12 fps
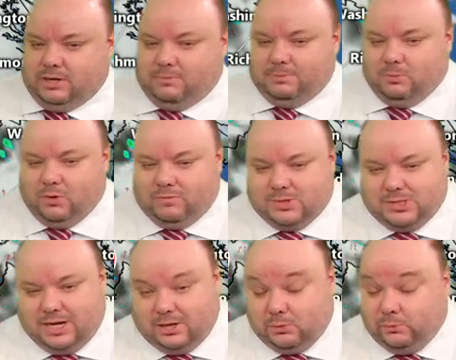though with more of a
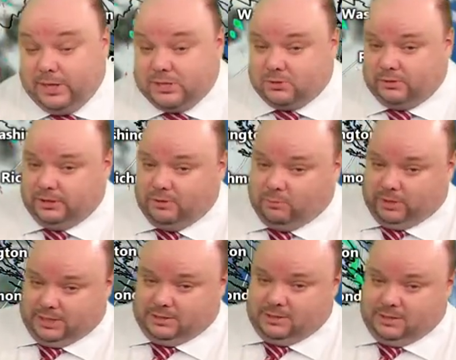southwesterly
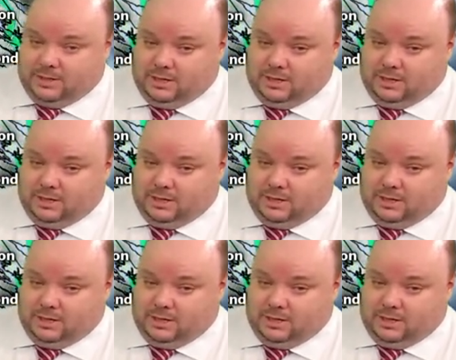wind,